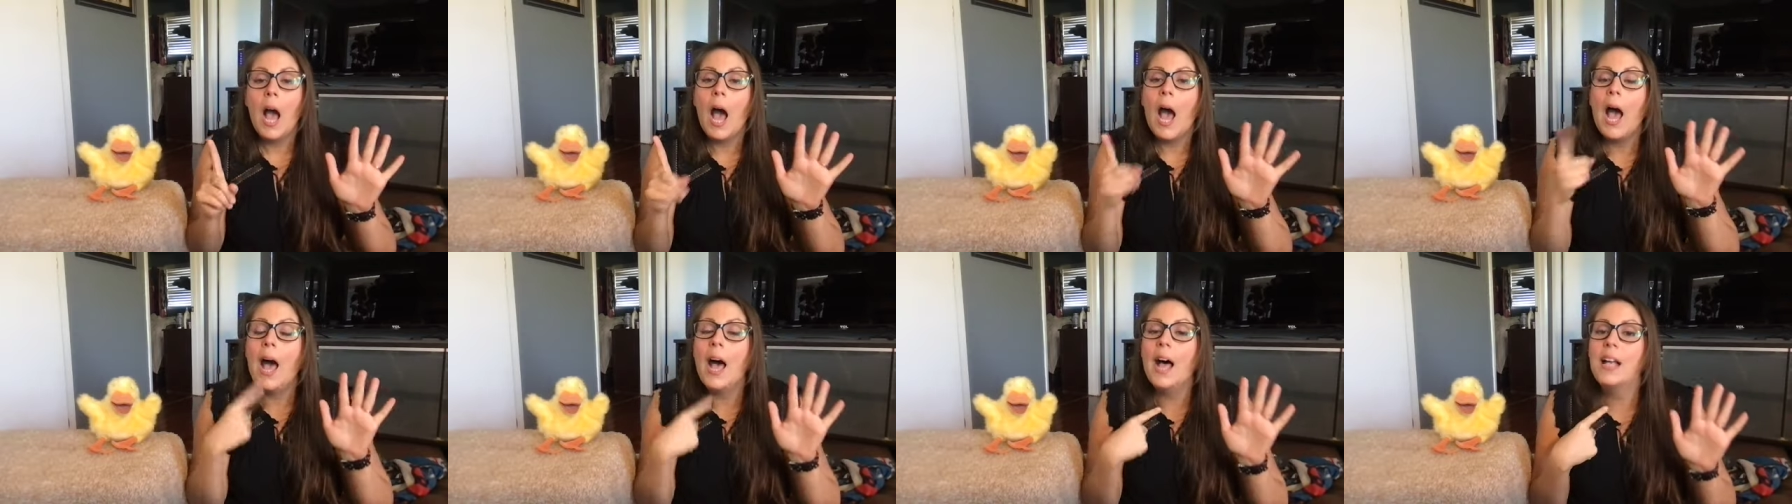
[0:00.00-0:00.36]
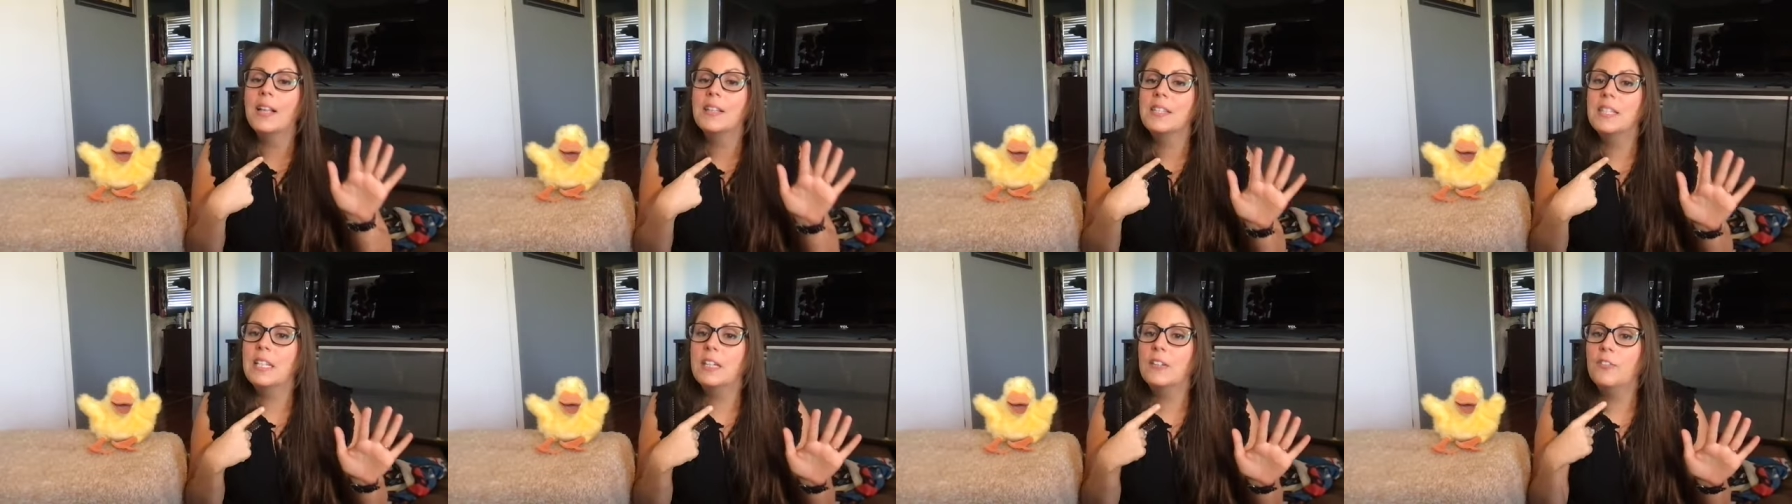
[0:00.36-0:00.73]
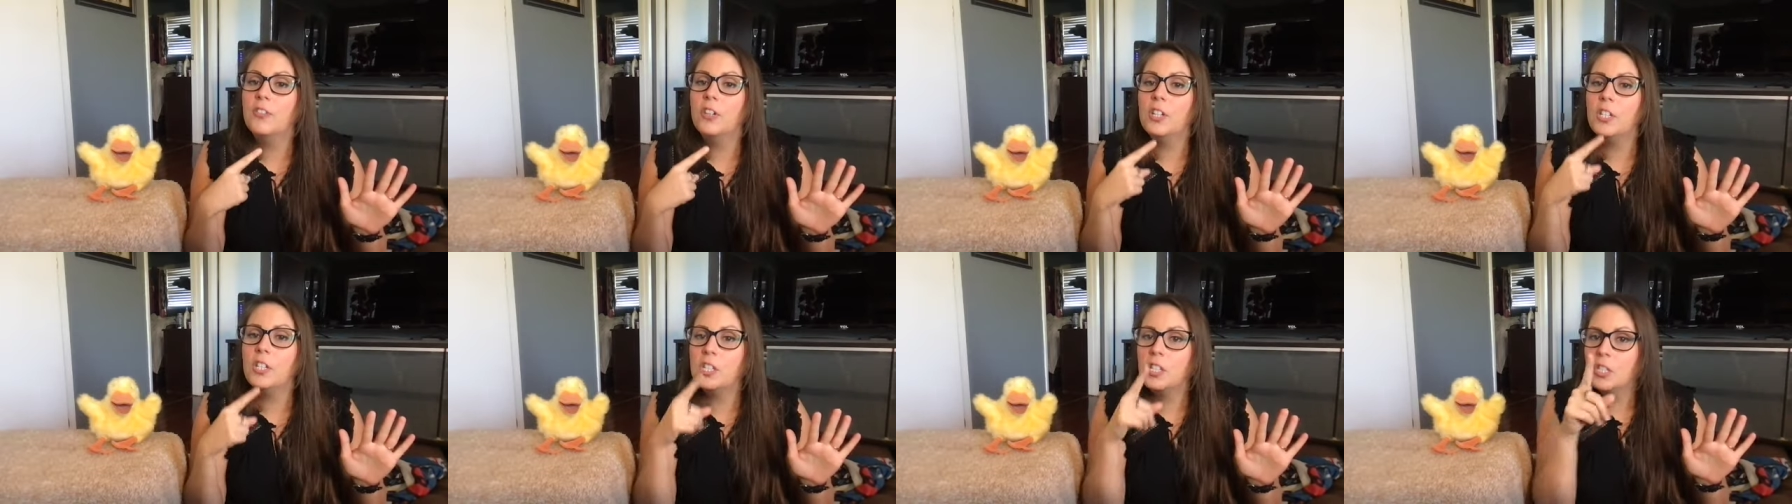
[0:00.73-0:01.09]
I'll sing
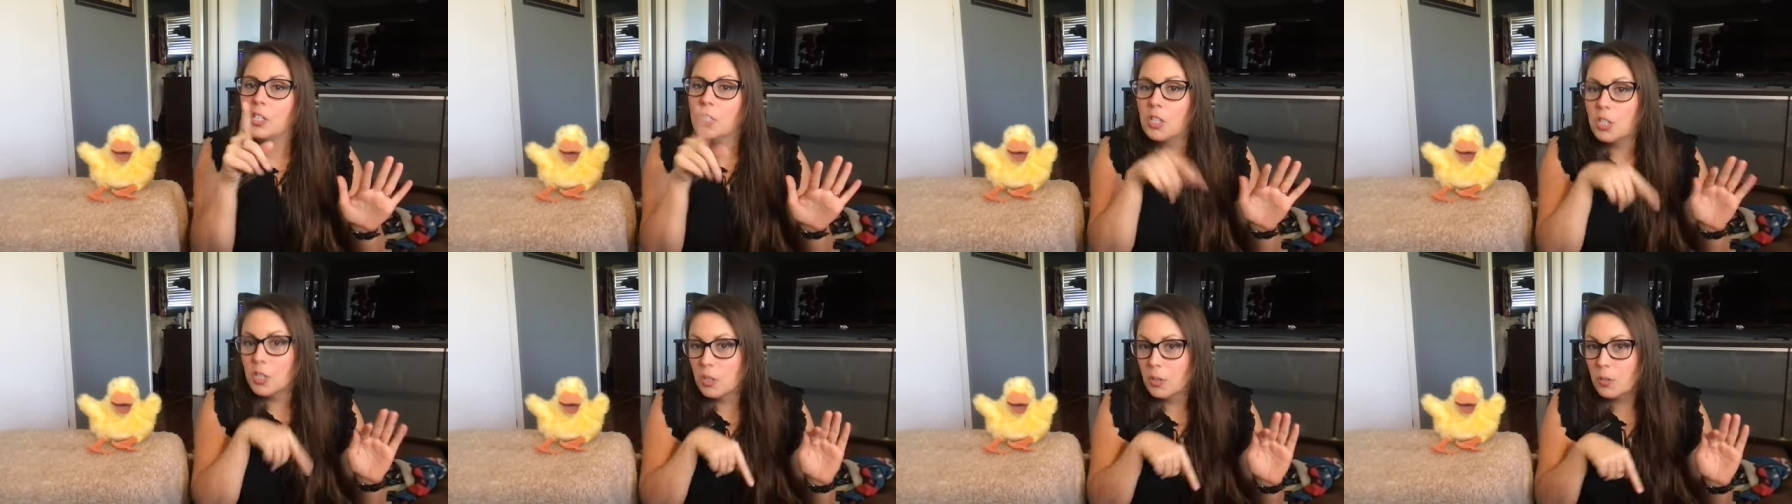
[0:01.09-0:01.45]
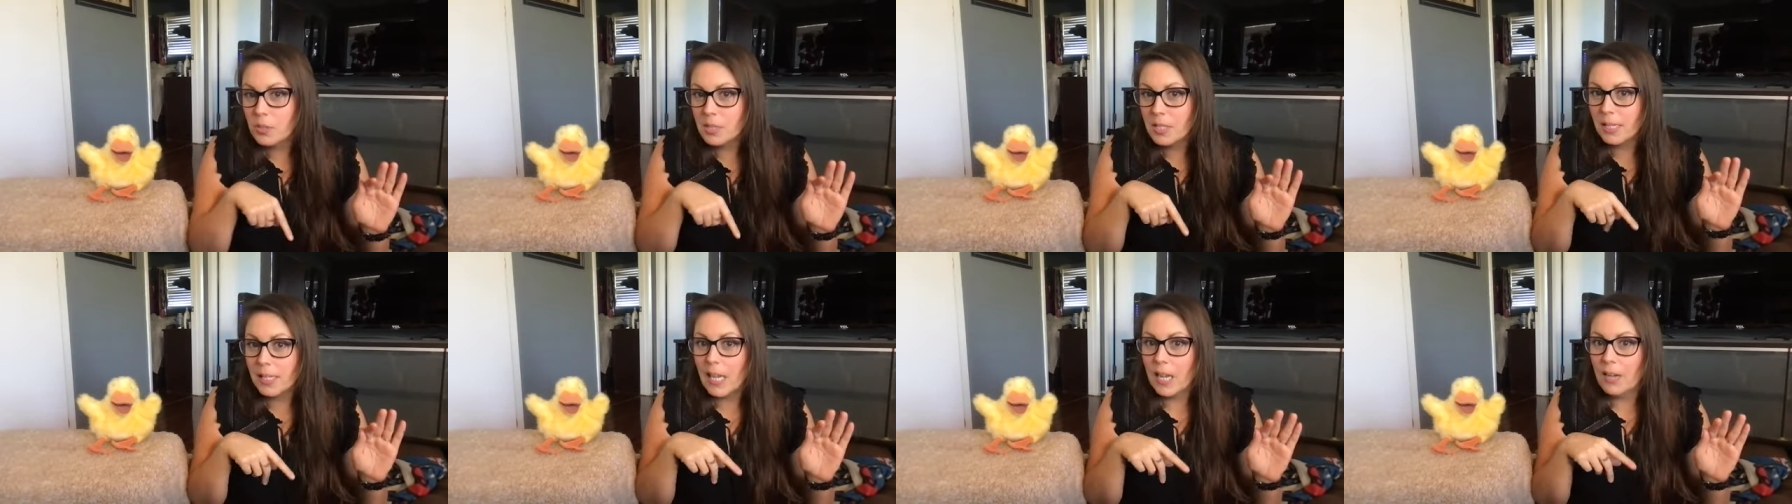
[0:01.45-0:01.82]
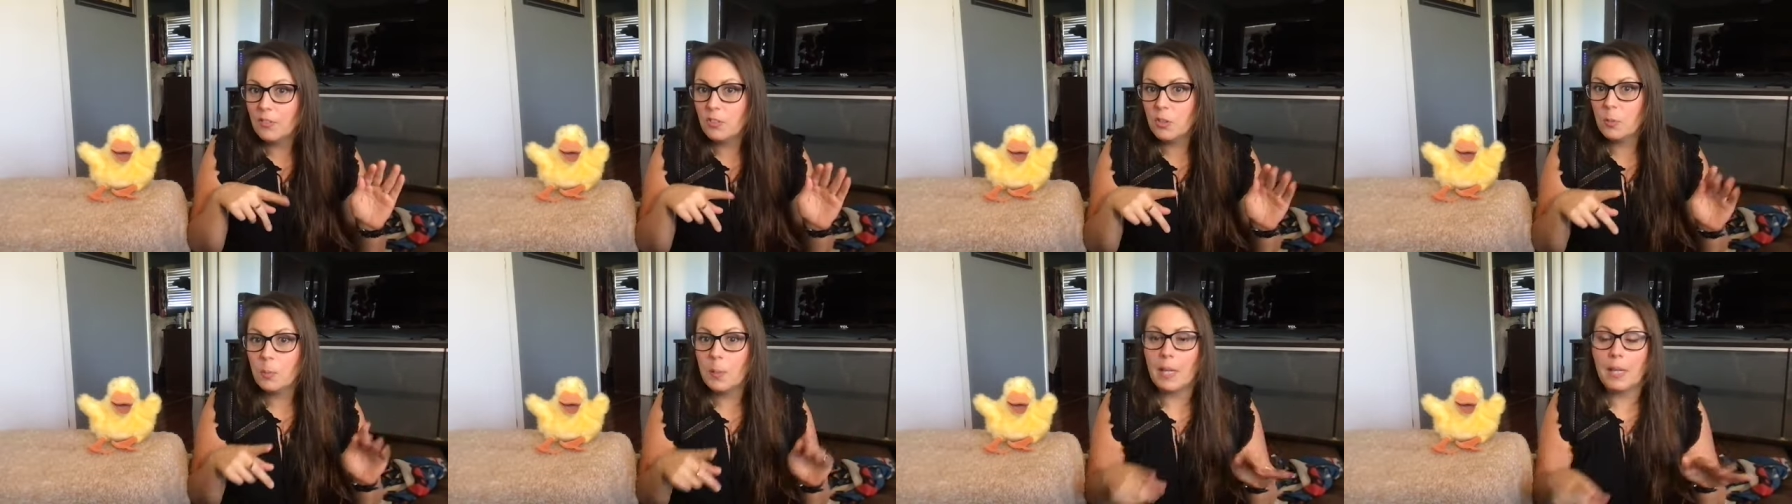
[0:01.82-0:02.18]
first. You sing
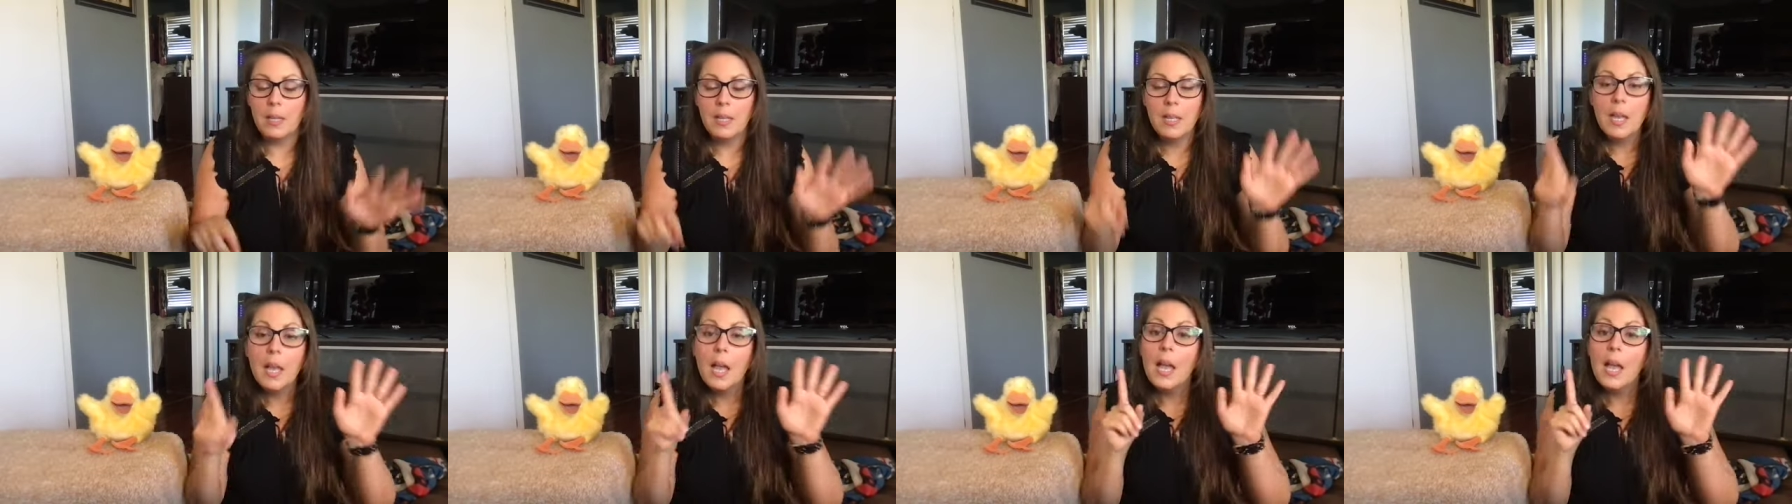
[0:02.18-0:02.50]
after me.